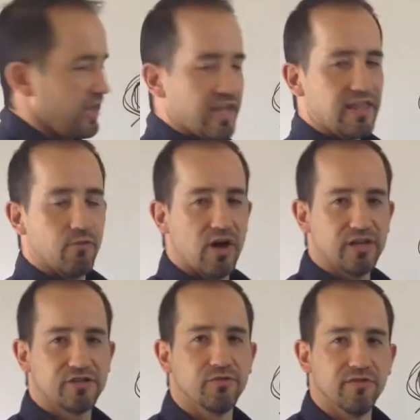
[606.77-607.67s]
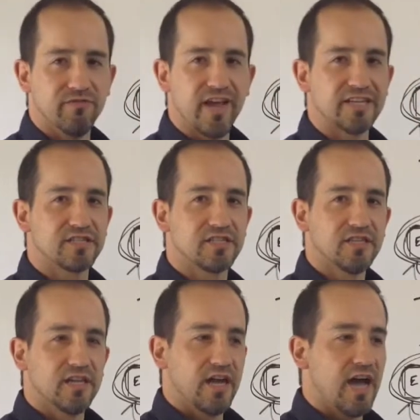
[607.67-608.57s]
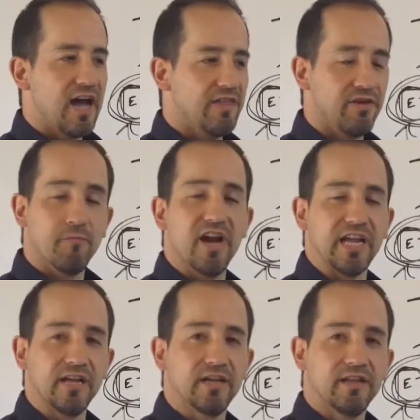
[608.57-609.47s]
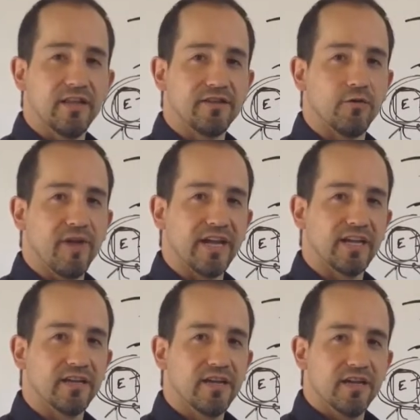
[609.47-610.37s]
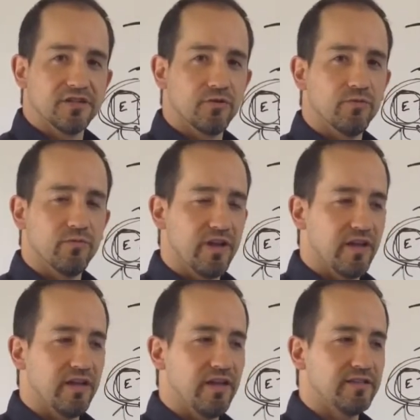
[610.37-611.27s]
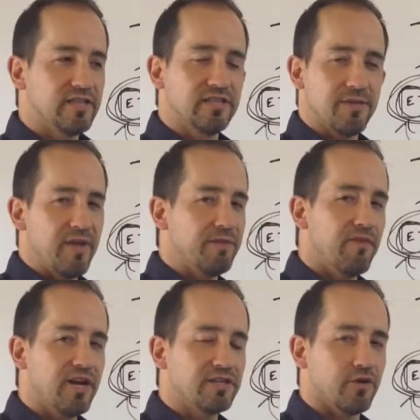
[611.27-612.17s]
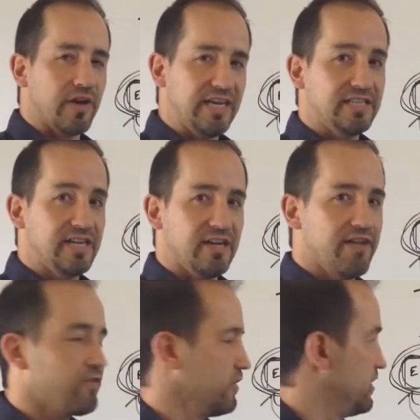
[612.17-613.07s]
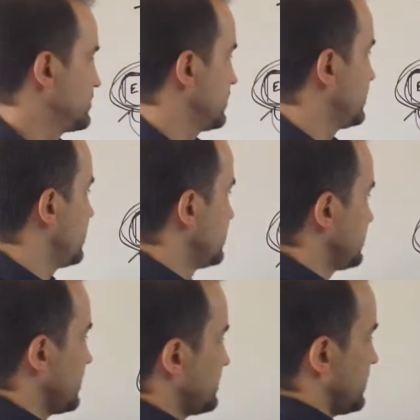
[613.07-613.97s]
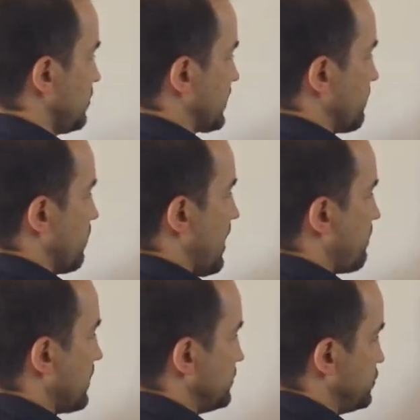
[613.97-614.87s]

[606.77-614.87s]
and they wanted to invest their money that they're making. So since they made money so easy and effortlessly, say they said, okay, well, I want to